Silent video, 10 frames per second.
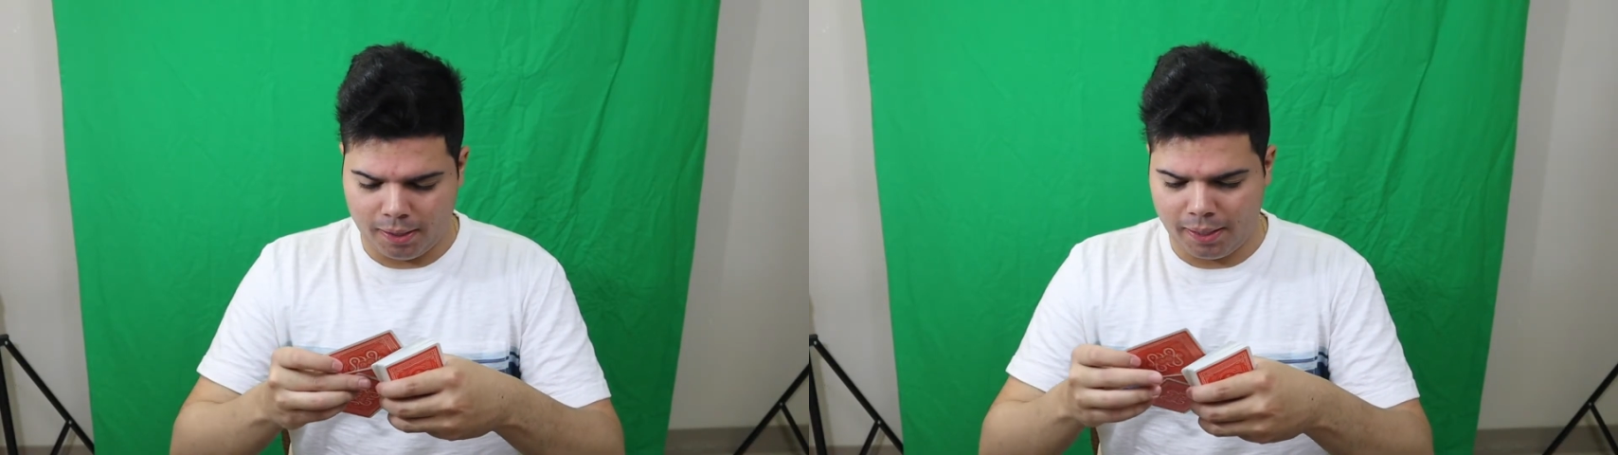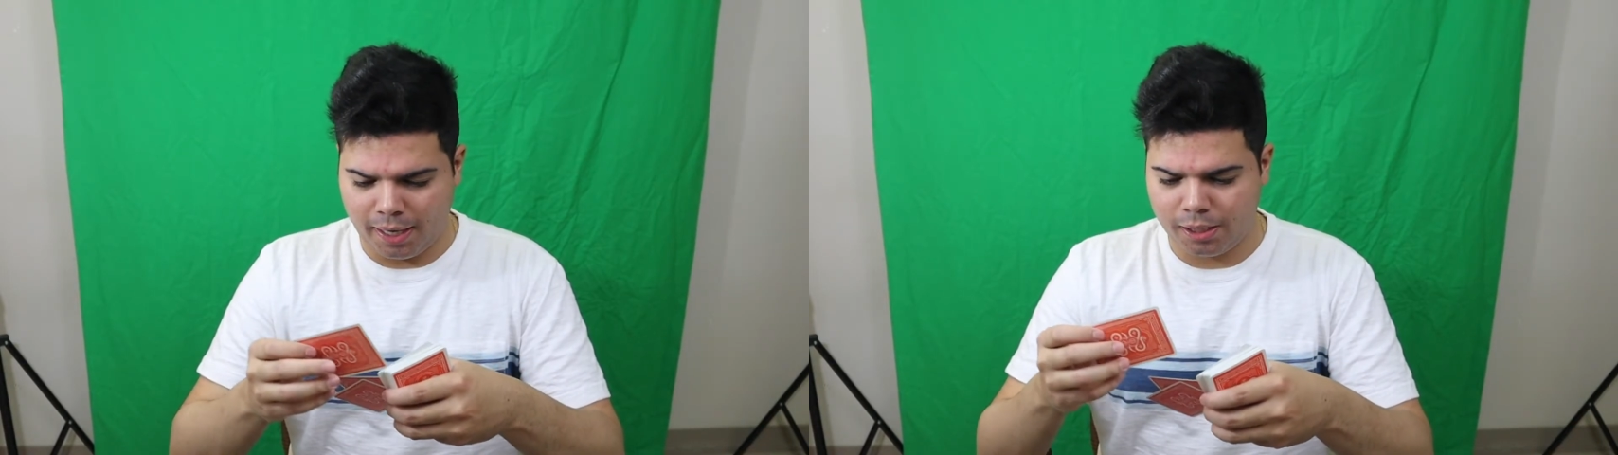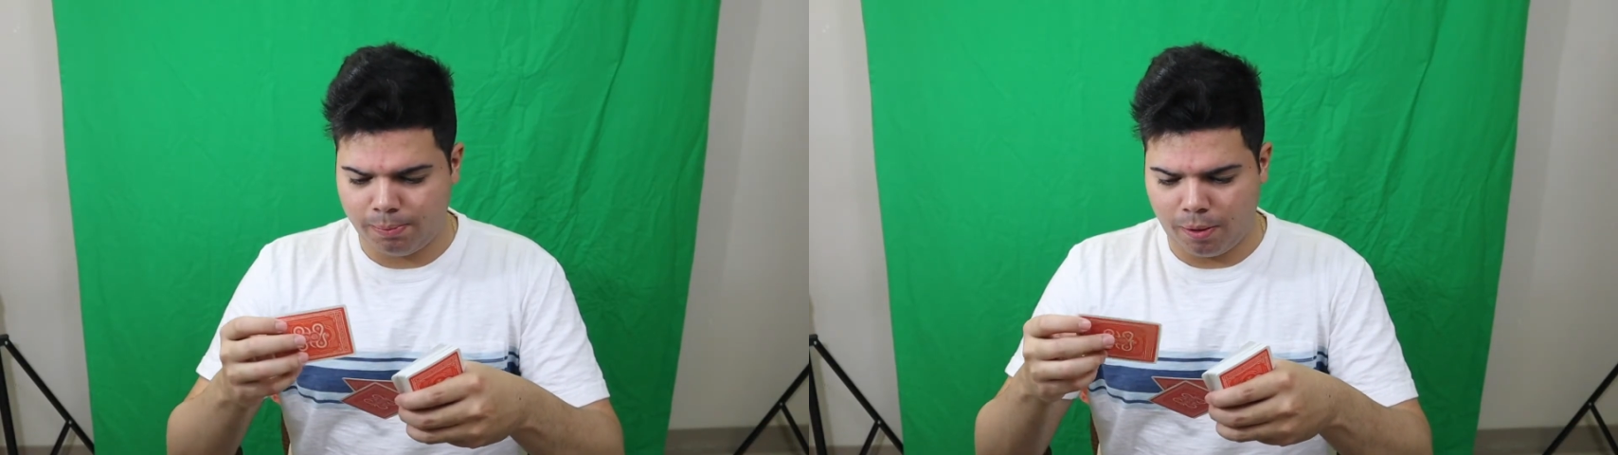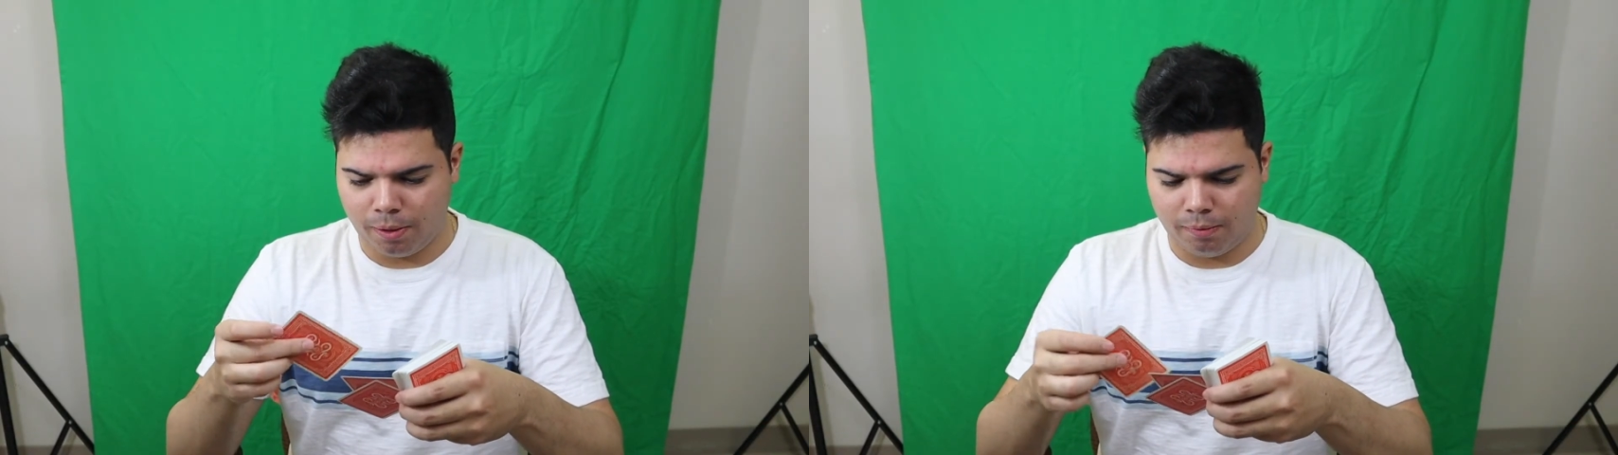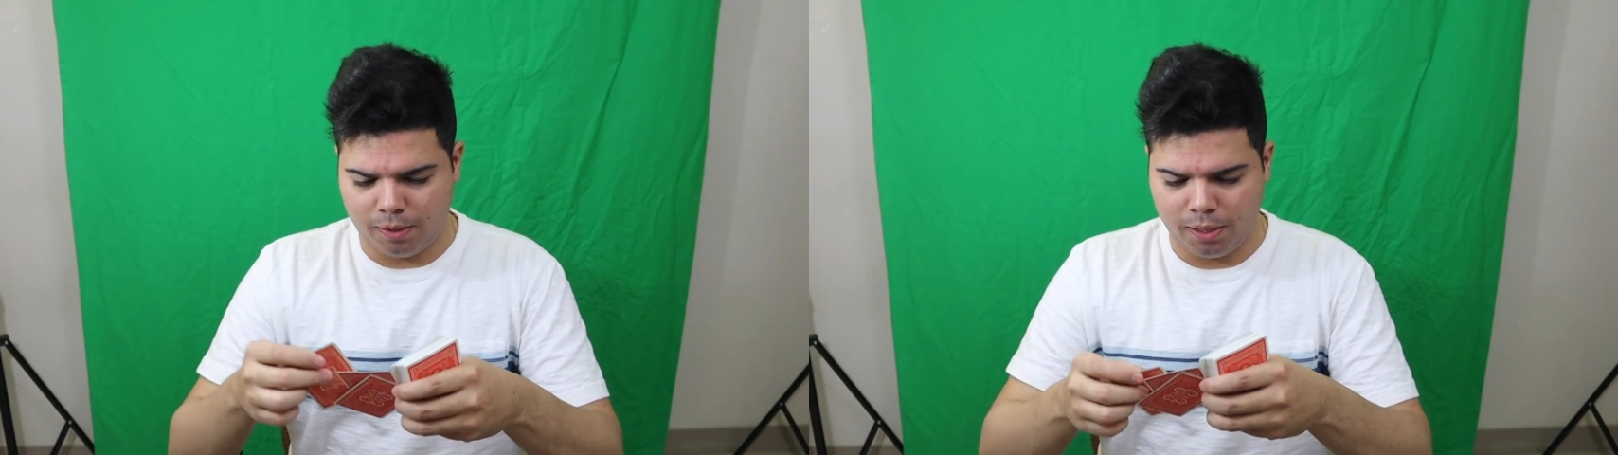nice
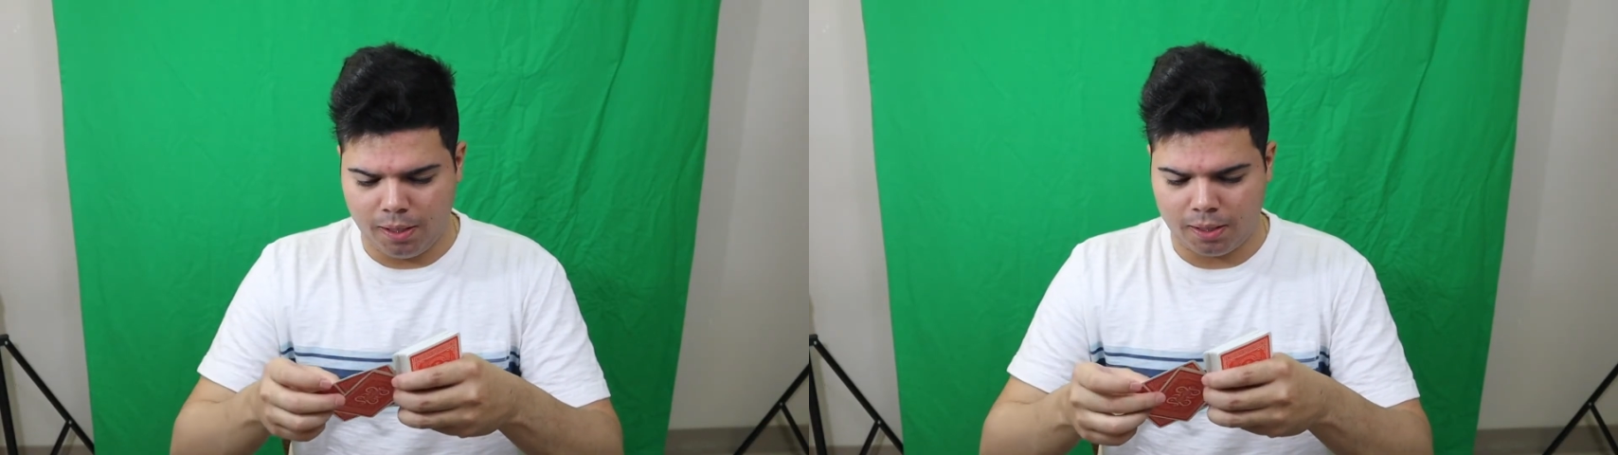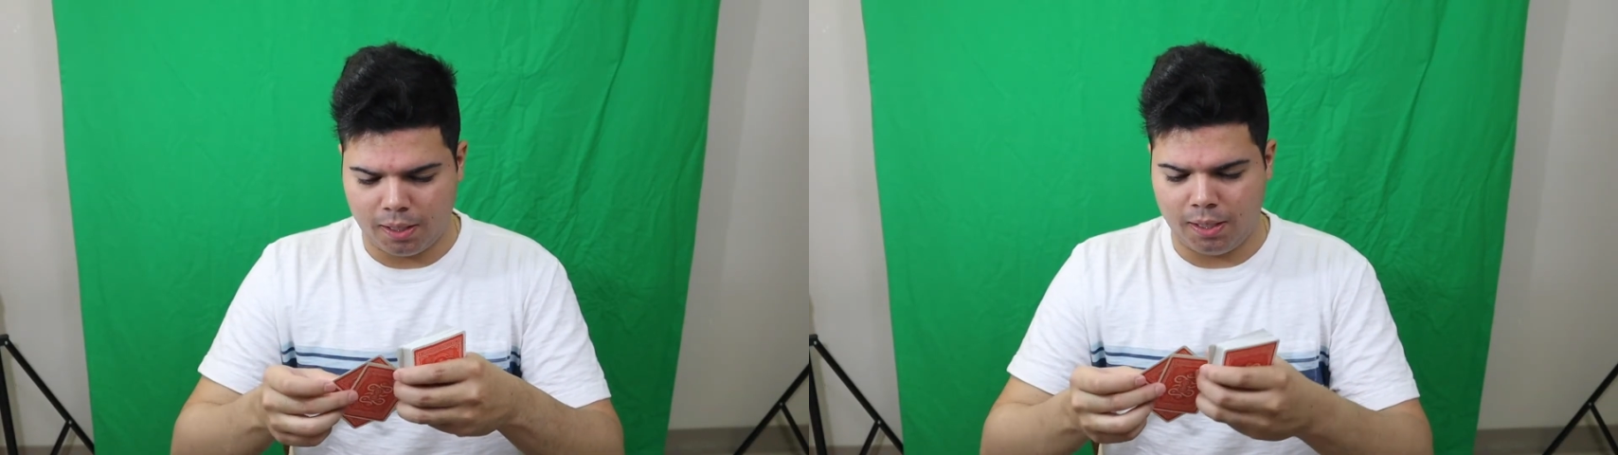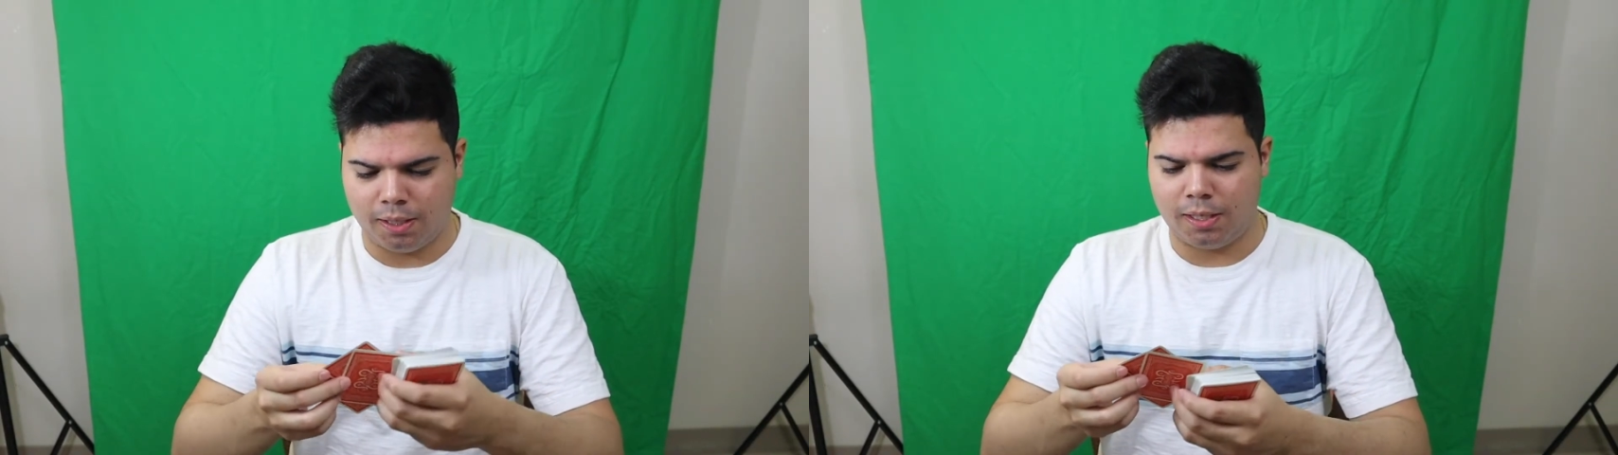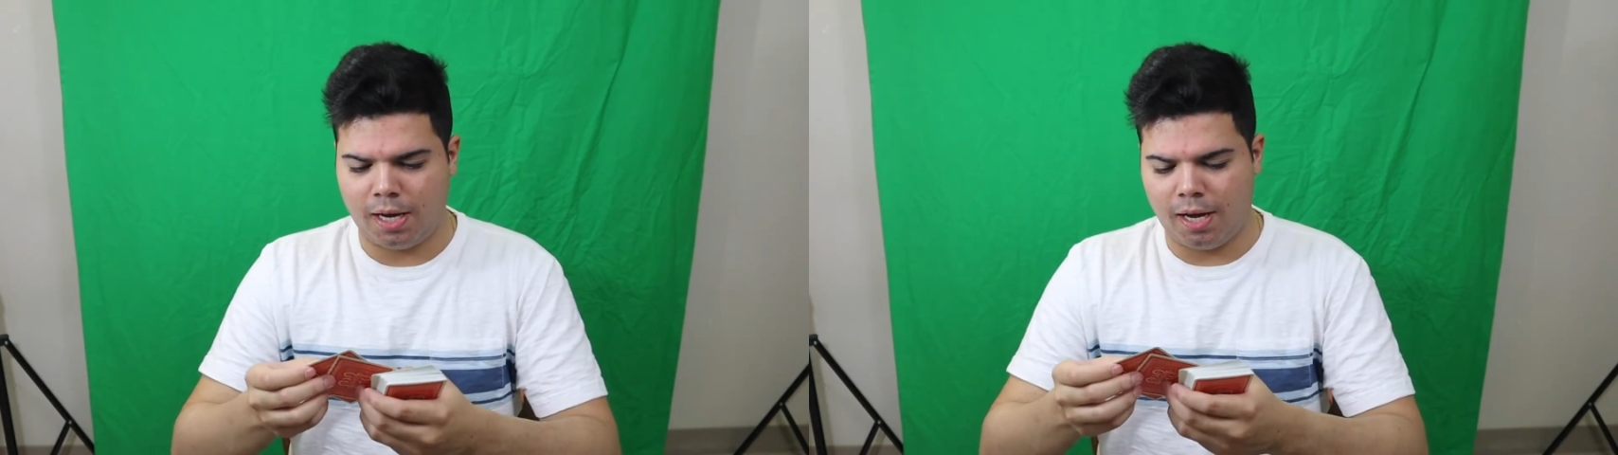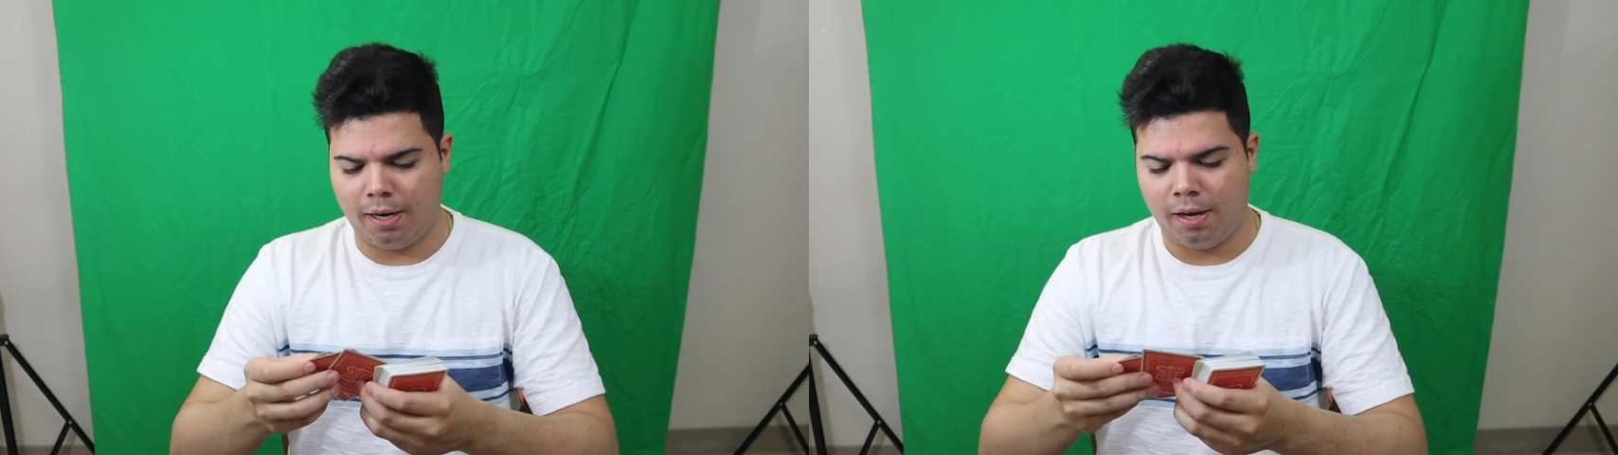part of these is
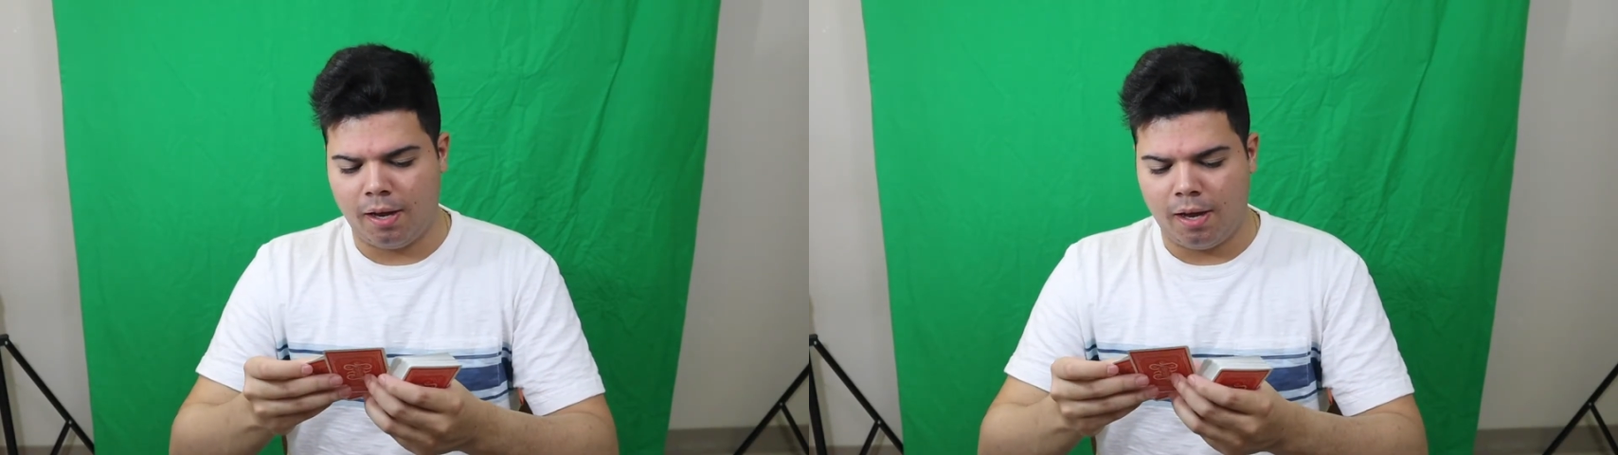that